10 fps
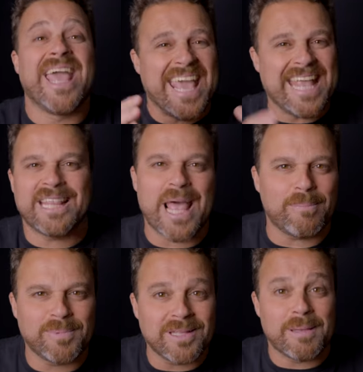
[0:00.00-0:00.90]
in
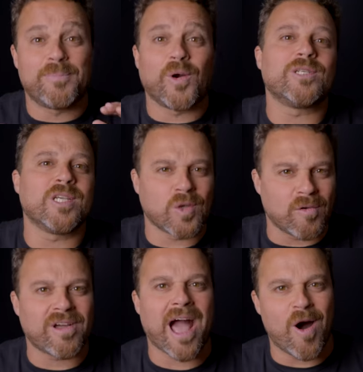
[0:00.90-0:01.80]
depth the process
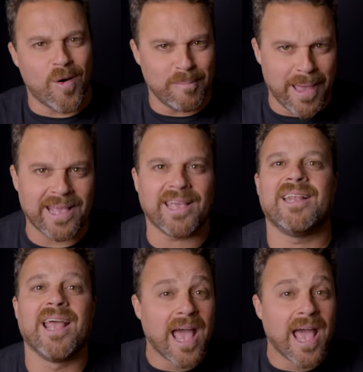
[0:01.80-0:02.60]
of cajon making.